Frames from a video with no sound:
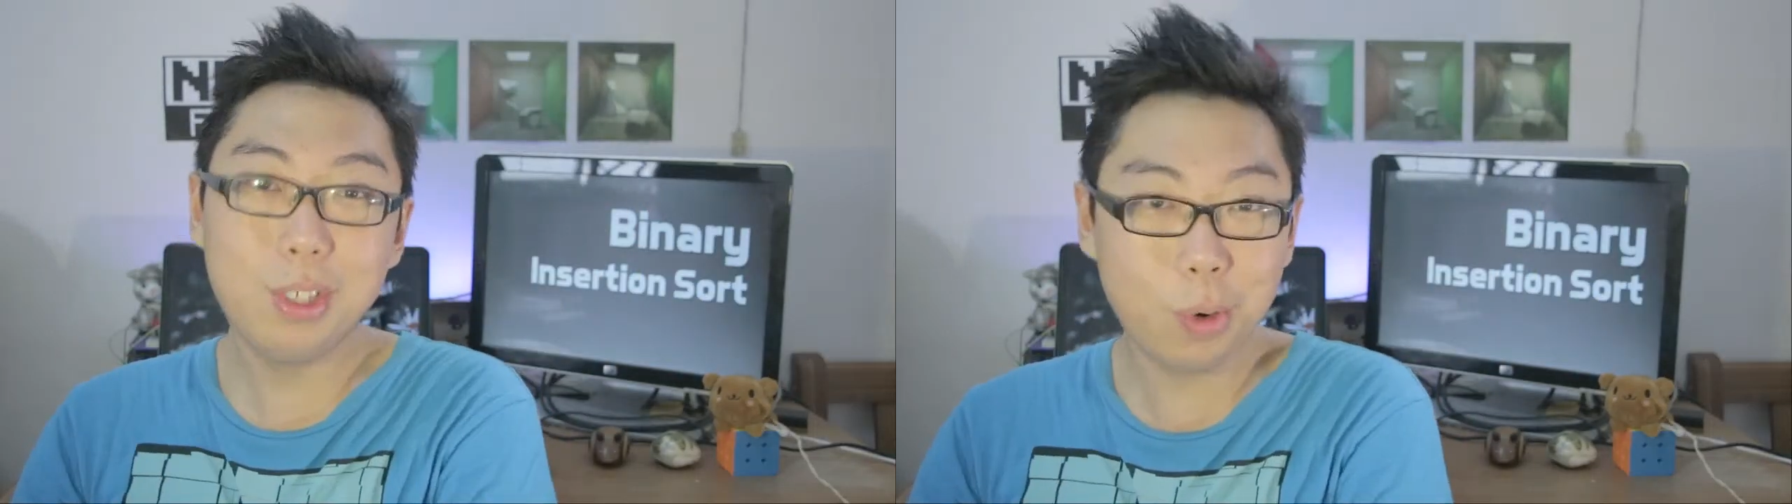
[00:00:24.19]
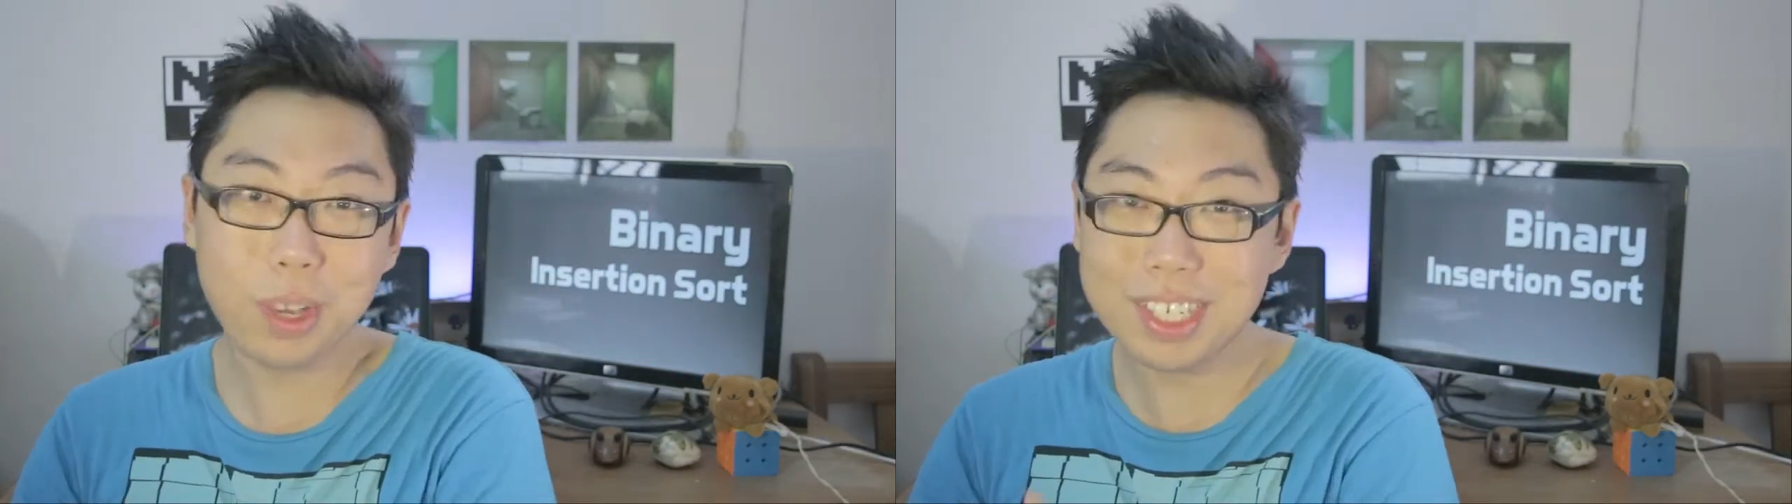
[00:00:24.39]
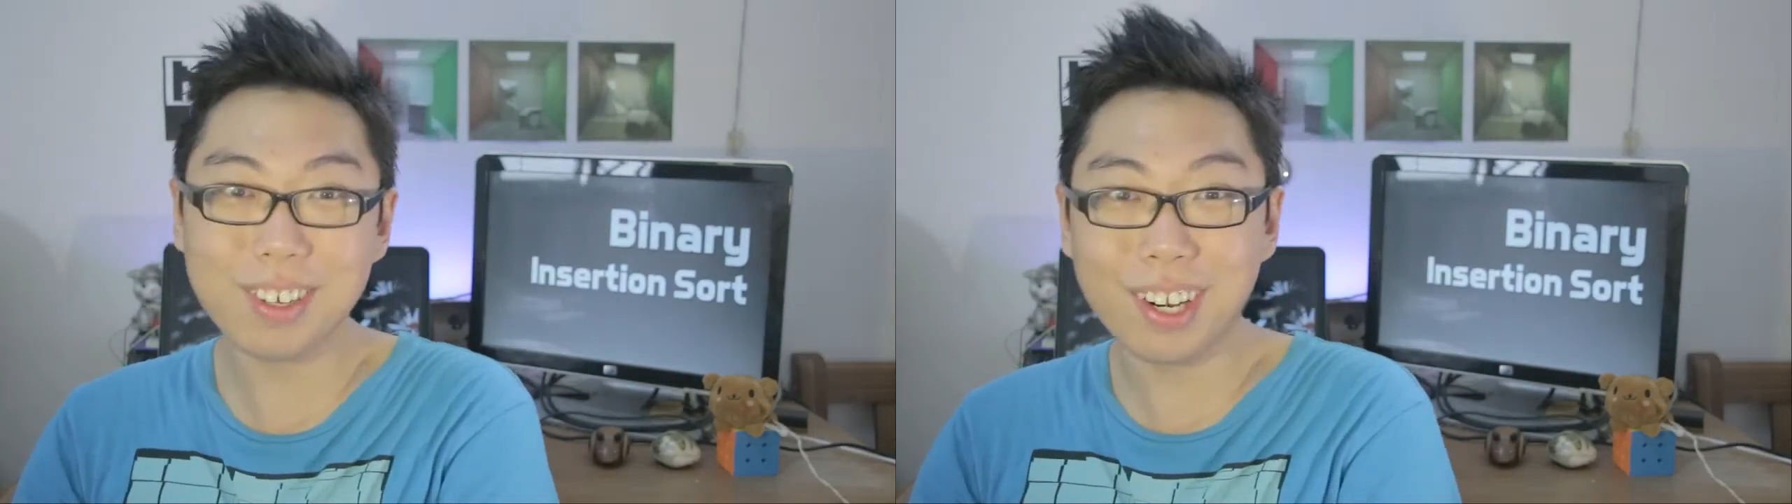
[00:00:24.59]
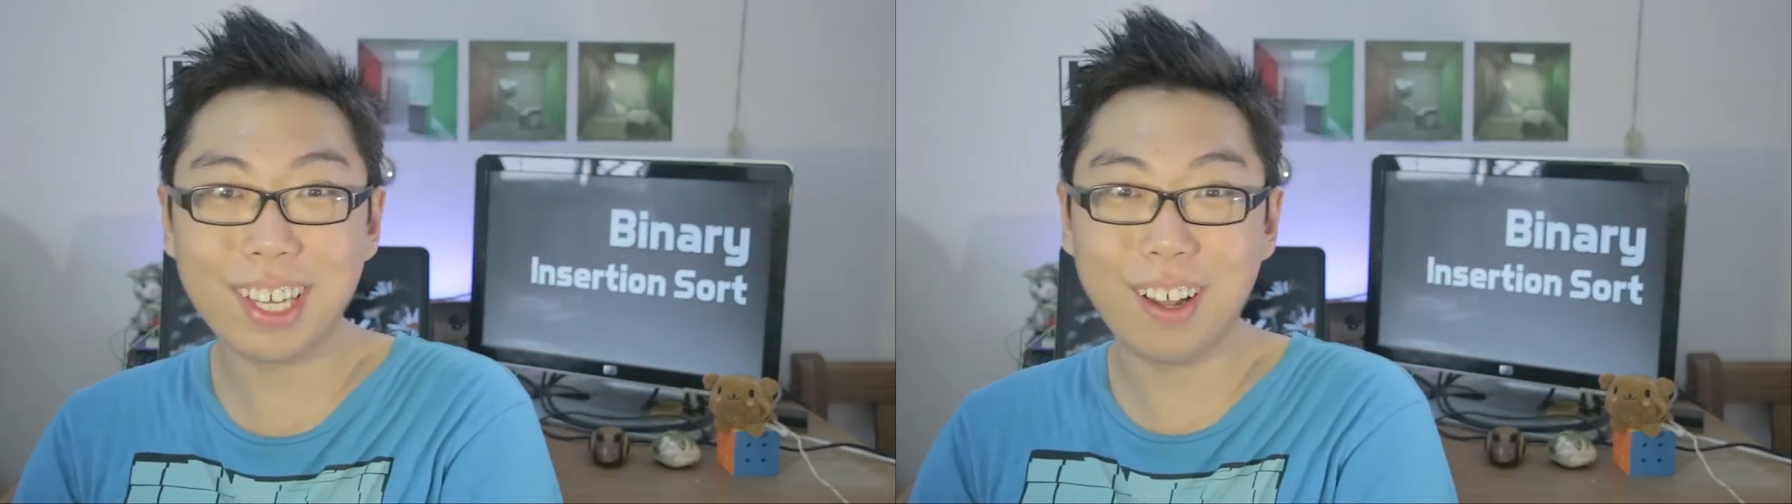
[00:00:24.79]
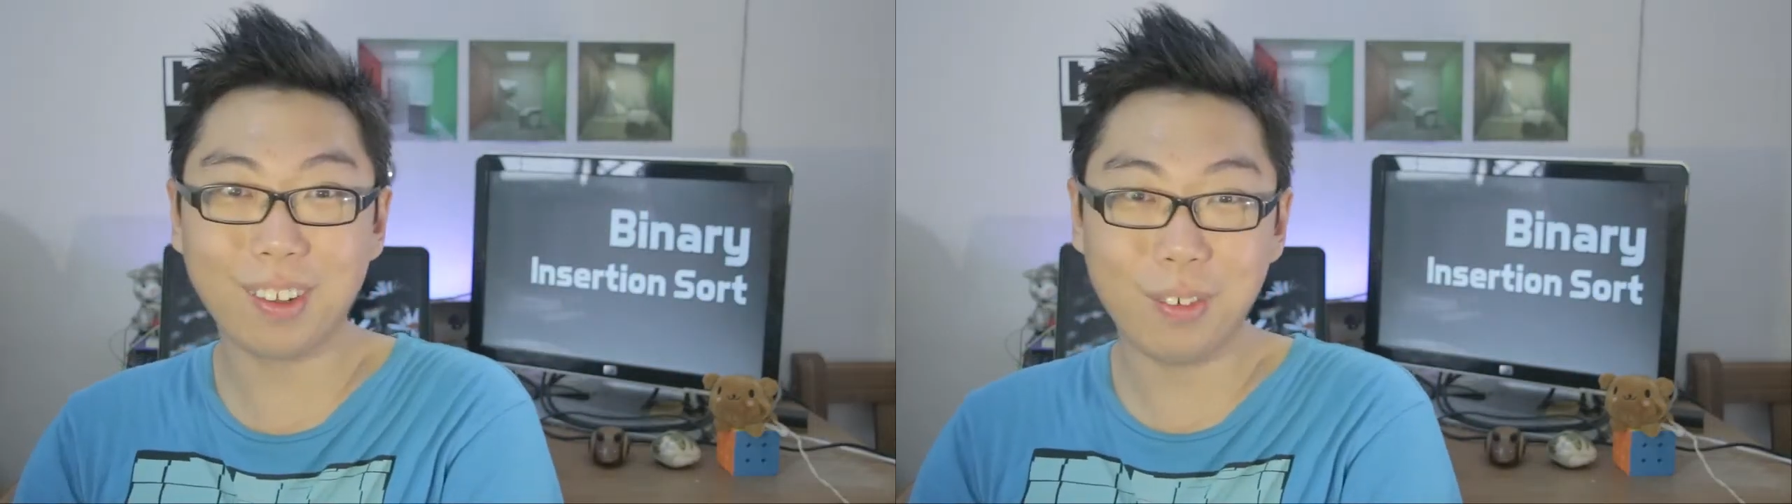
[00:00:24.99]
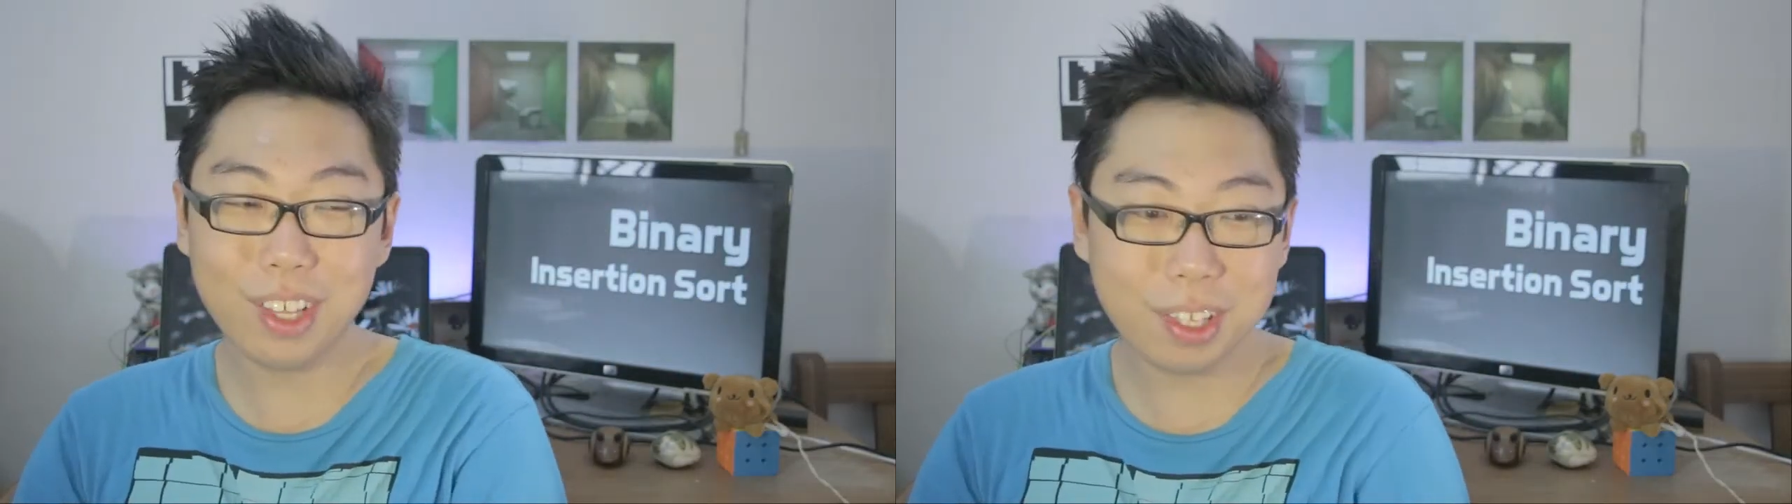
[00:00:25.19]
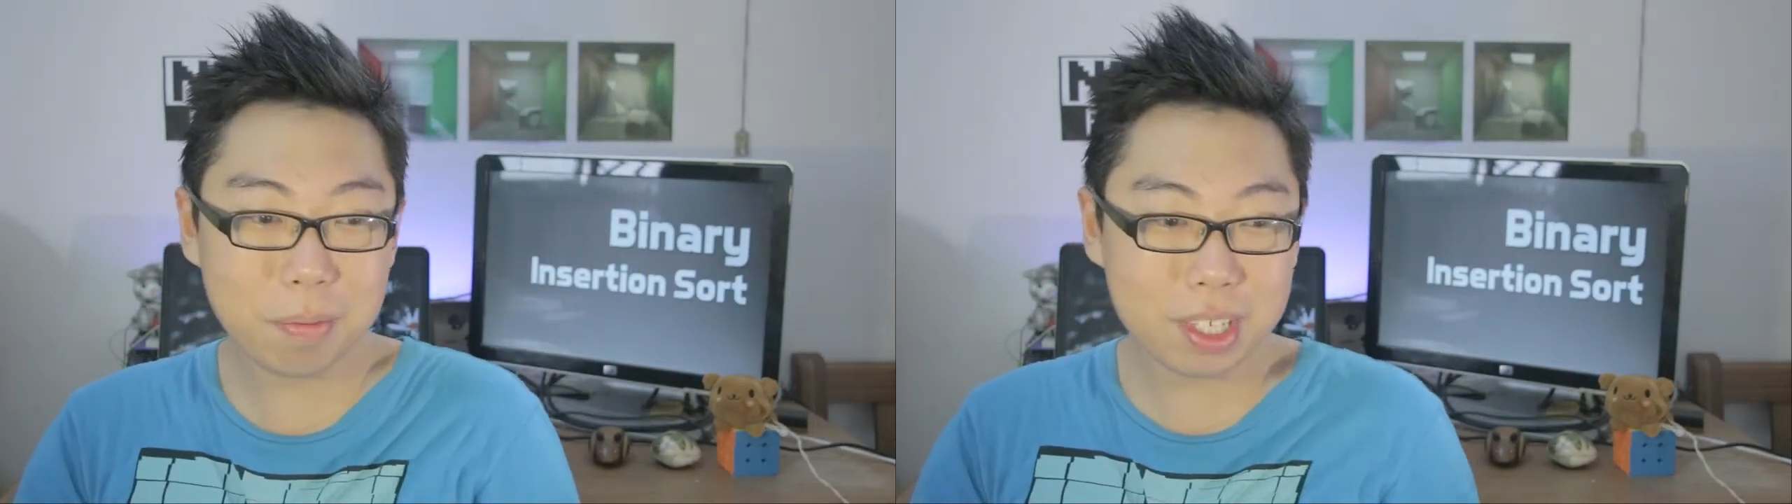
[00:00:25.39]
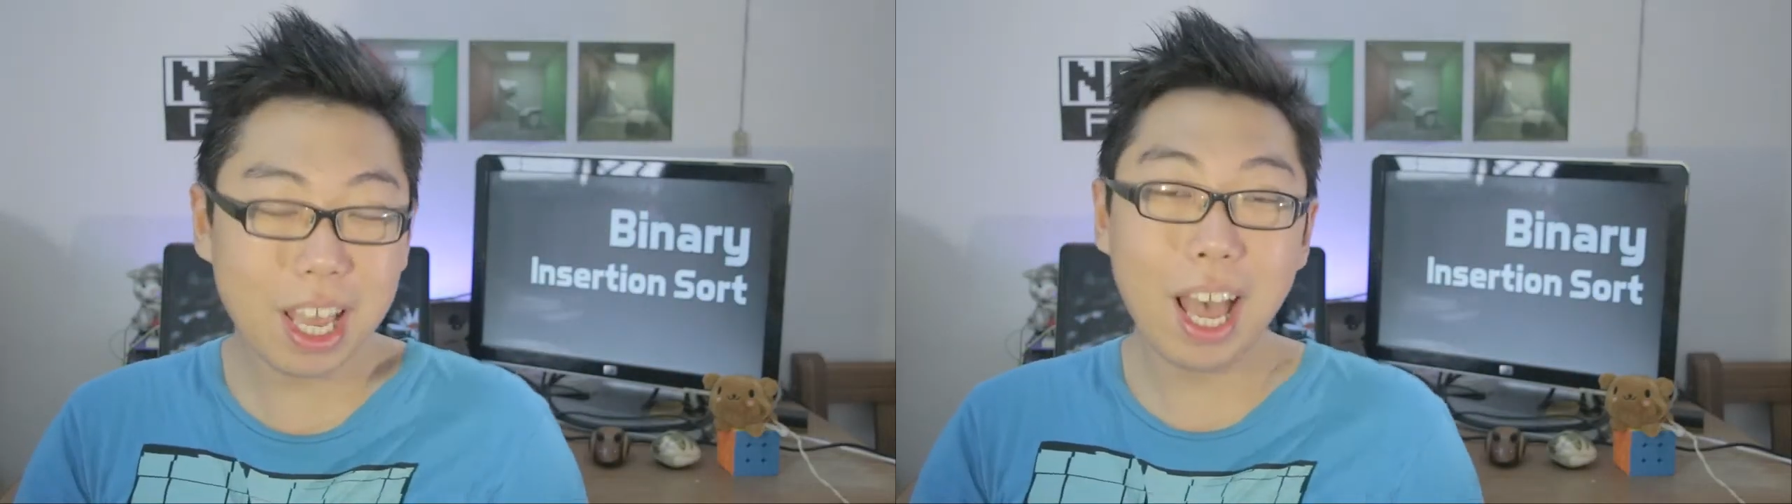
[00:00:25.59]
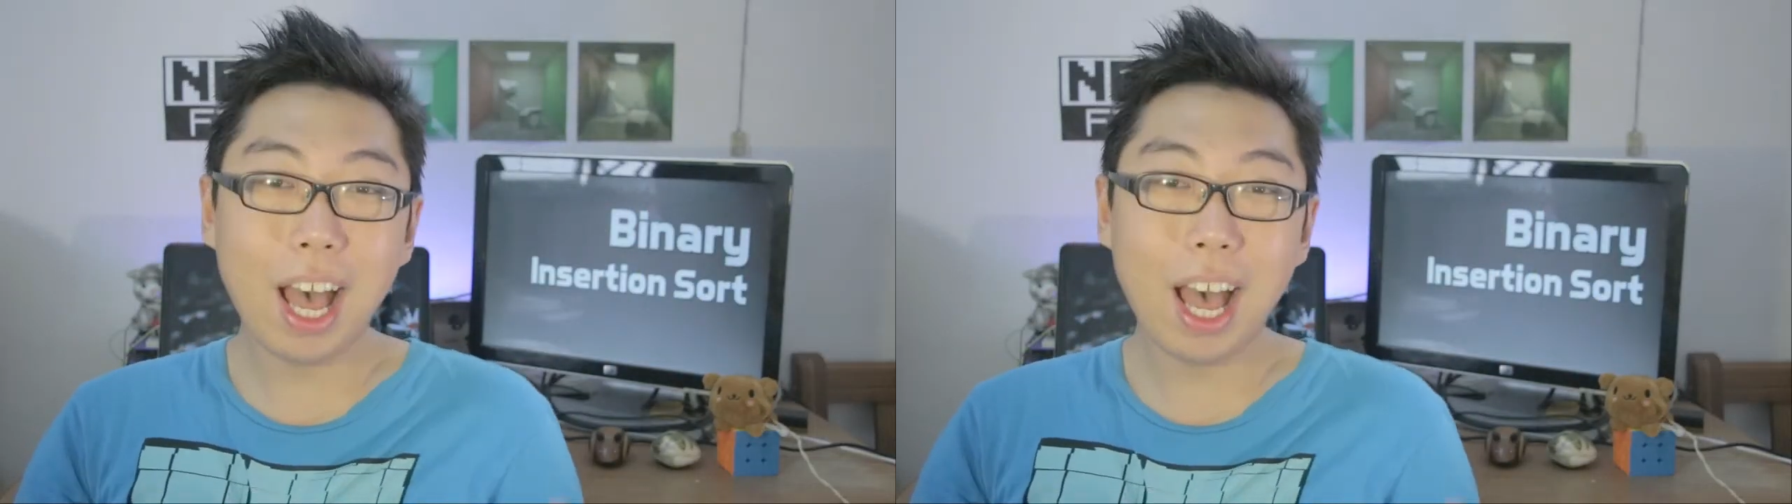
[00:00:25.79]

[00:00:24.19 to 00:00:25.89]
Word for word: doing sorting algorithms,